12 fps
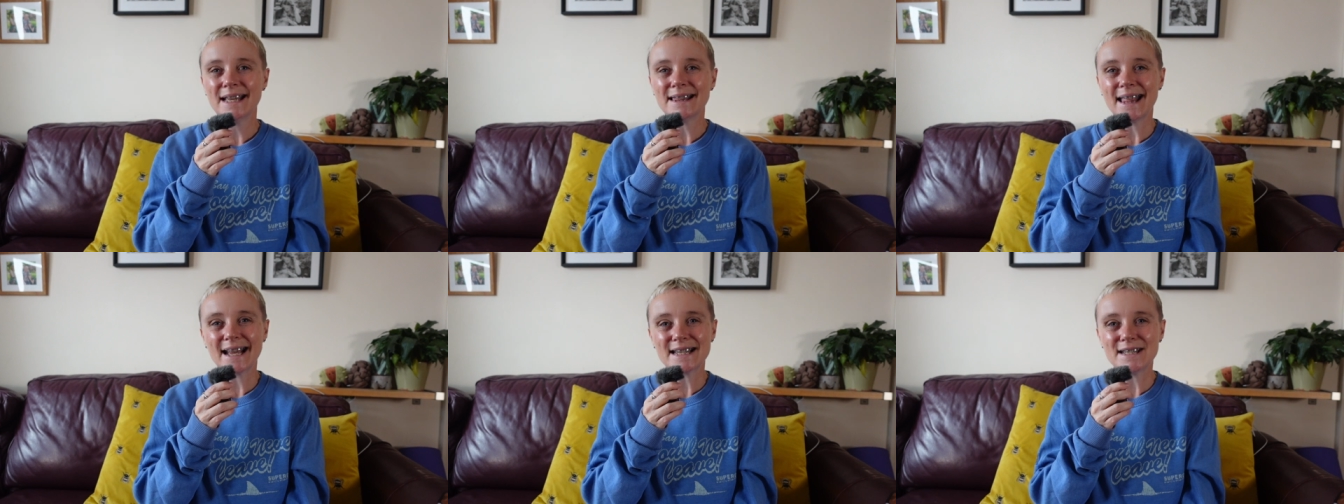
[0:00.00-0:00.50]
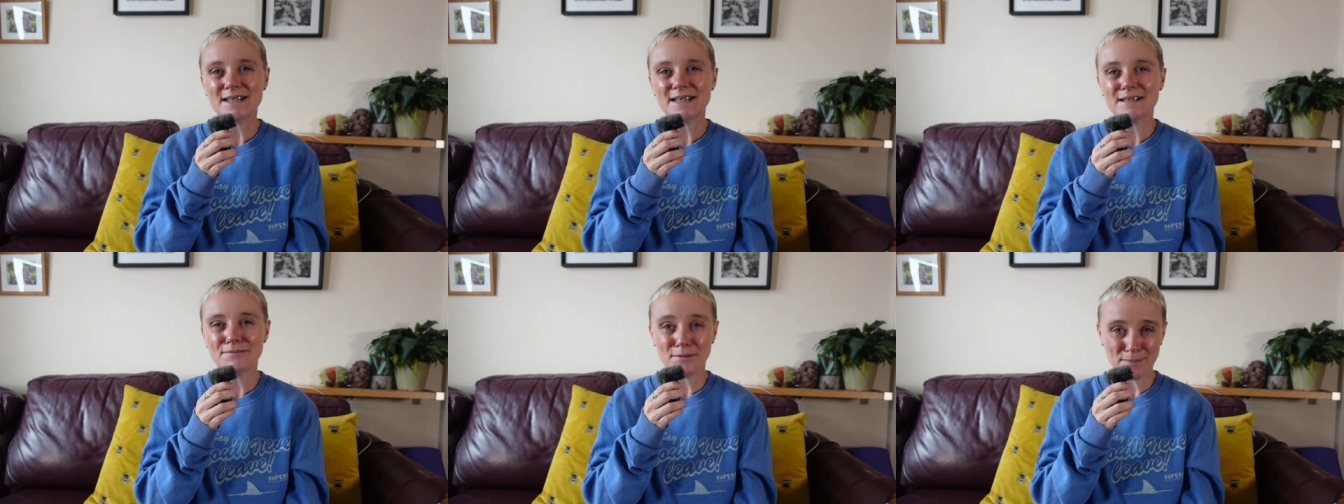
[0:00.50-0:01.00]
Thanks
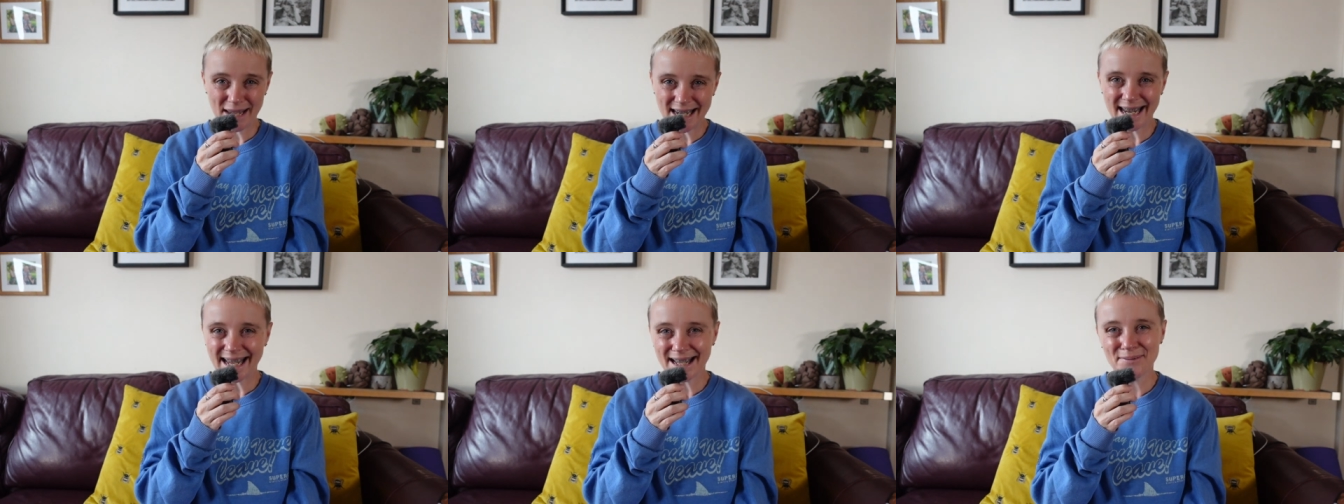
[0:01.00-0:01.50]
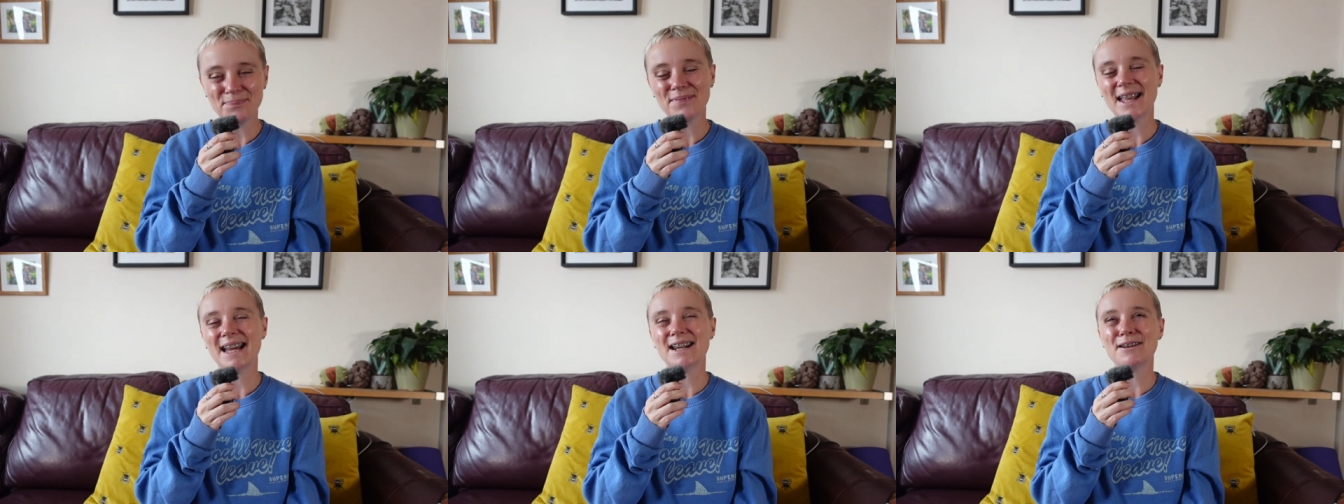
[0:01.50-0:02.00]
for being here,
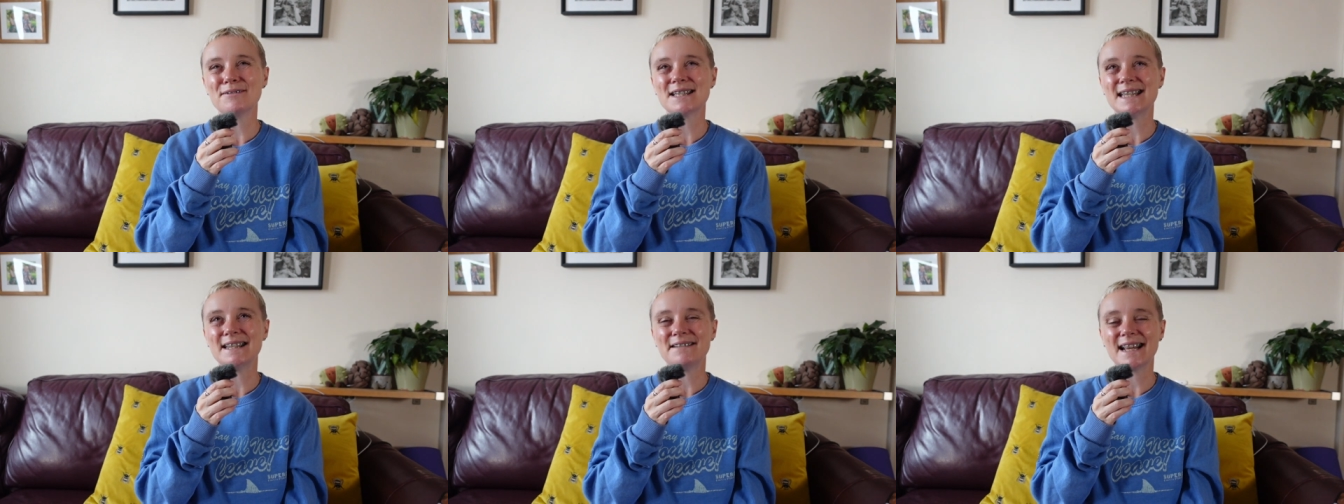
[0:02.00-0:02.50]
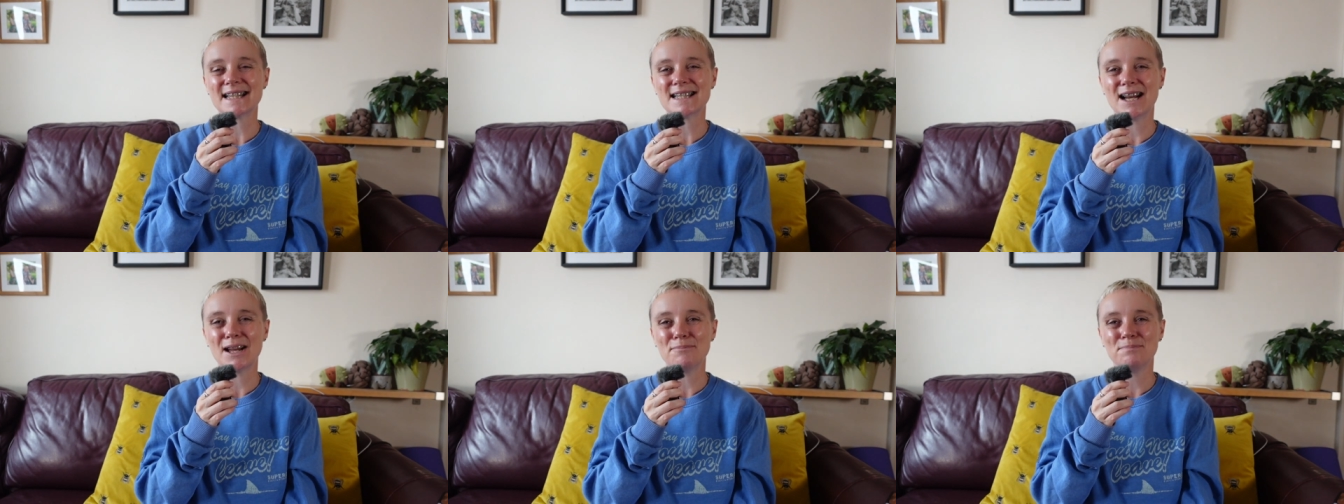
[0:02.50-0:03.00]
and I will see you next
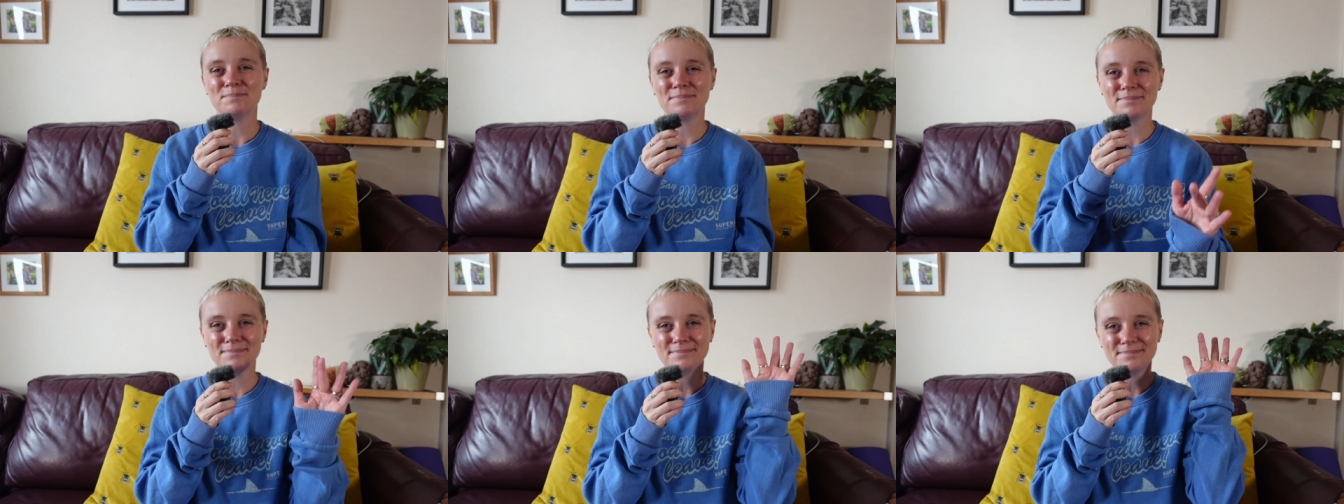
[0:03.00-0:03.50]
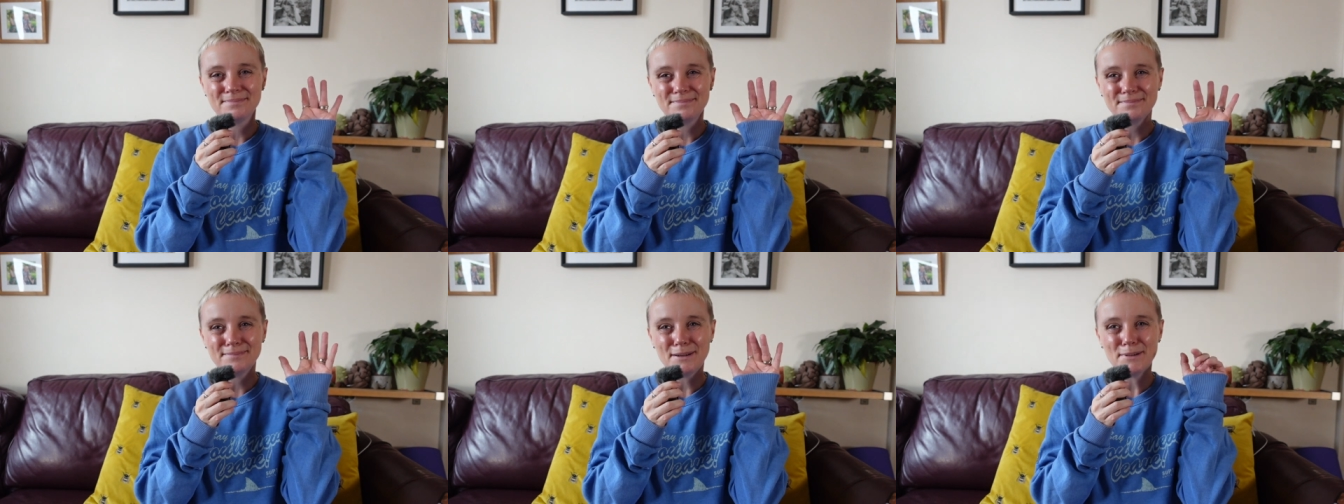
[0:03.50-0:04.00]
time.
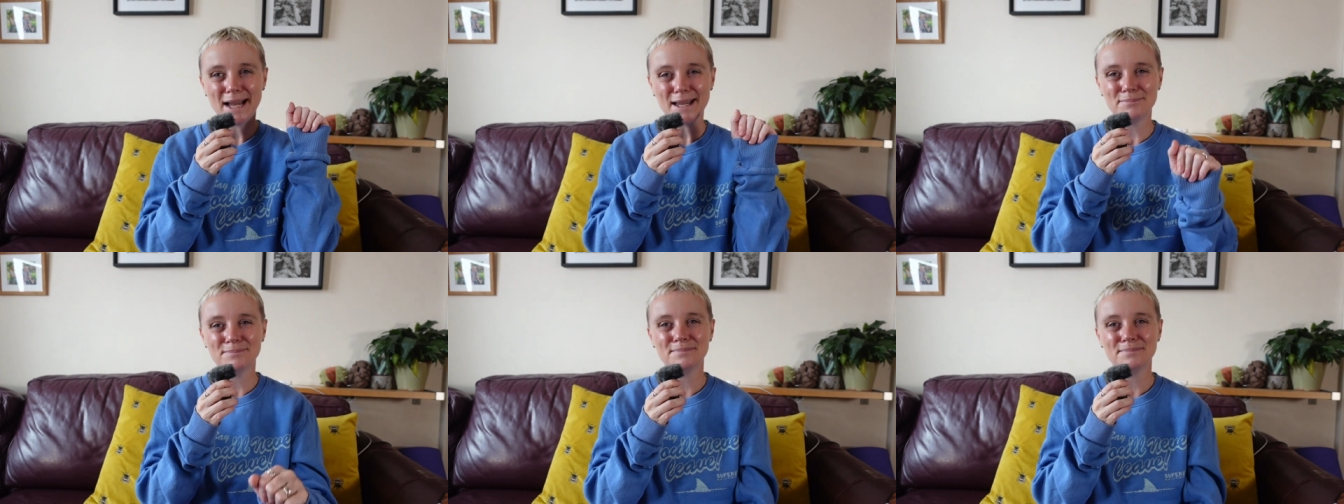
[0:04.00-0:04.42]
Bye-bye.